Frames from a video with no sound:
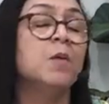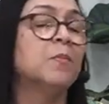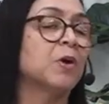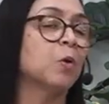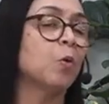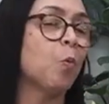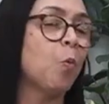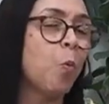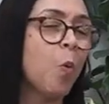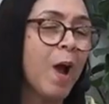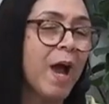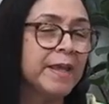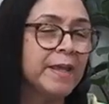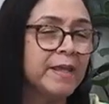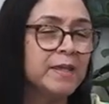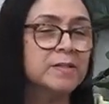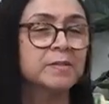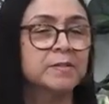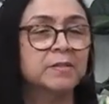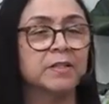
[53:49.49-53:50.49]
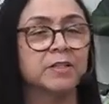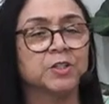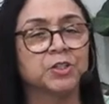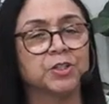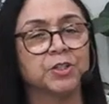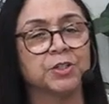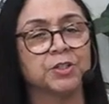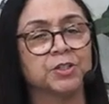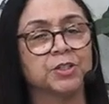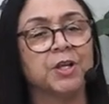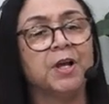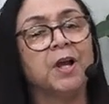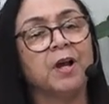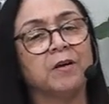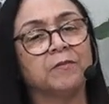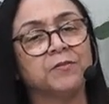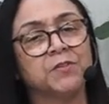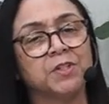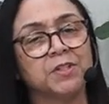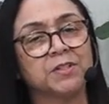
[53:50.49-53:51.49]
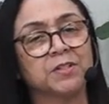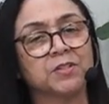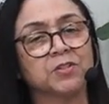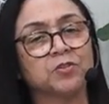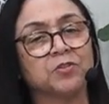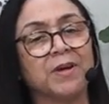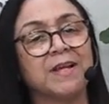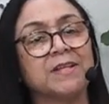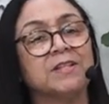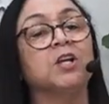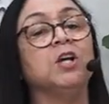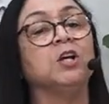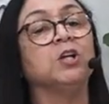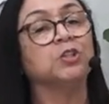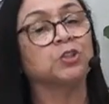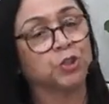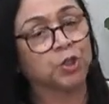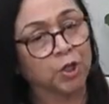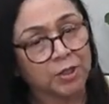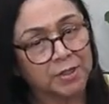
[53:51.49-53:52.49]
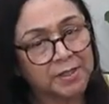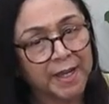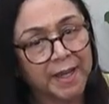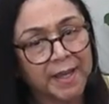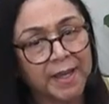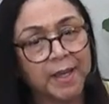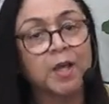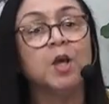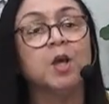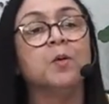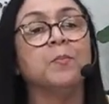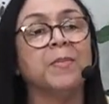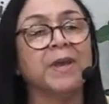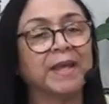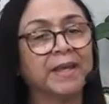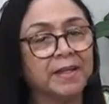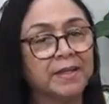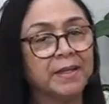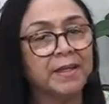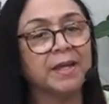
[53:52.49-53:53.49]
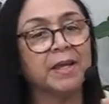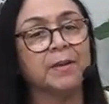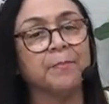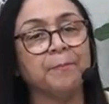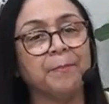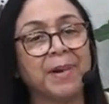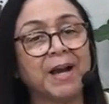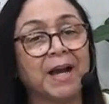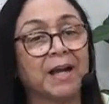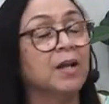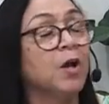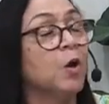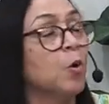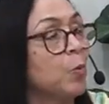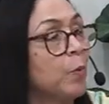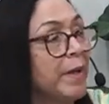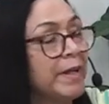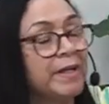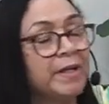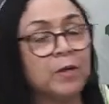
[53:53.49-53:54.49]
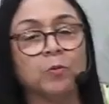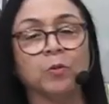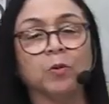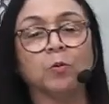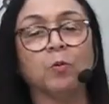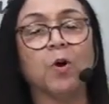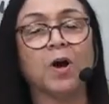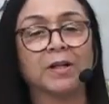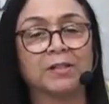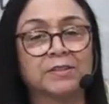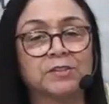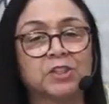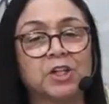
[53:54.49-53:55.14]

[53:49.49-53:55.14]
but why isn't the church of Jesus Christ today making the impact where they were what?